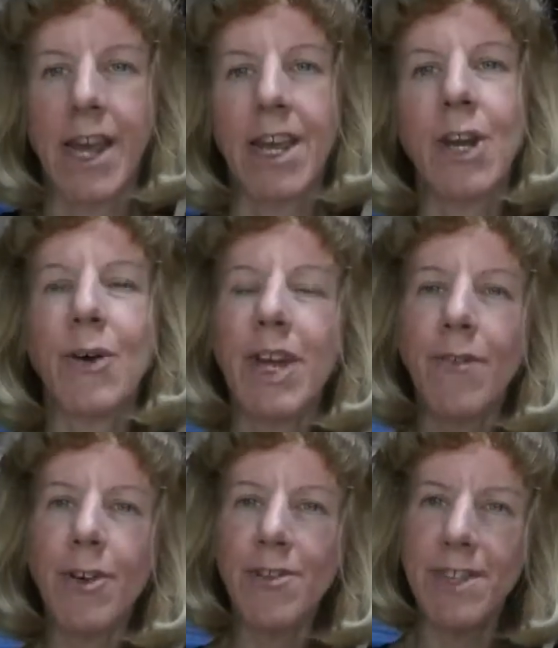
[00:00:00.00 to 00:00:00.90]
You know,
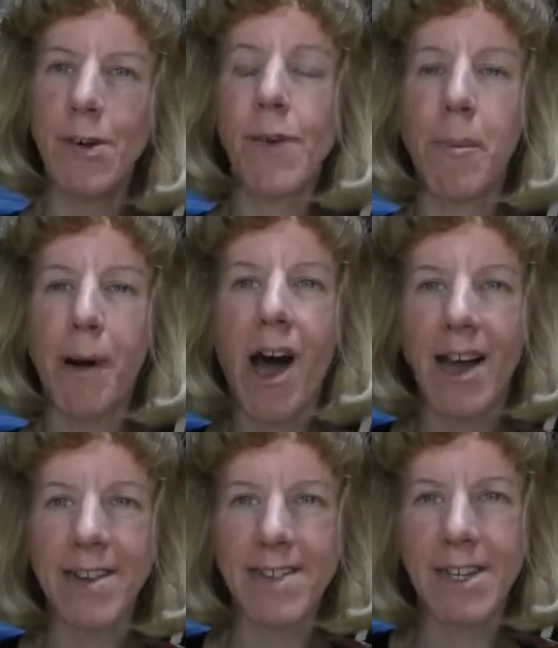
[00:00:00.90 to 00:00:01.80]
give yourself a
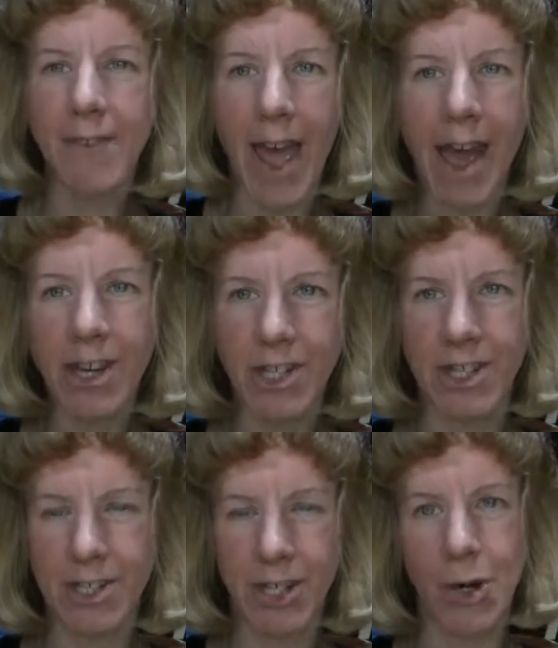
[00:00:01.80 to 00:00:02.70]
positive action
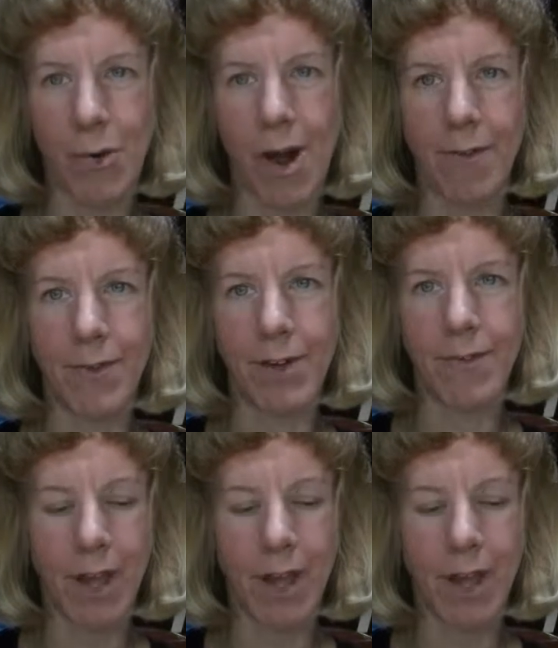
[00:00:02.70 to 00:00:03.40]
to go off of.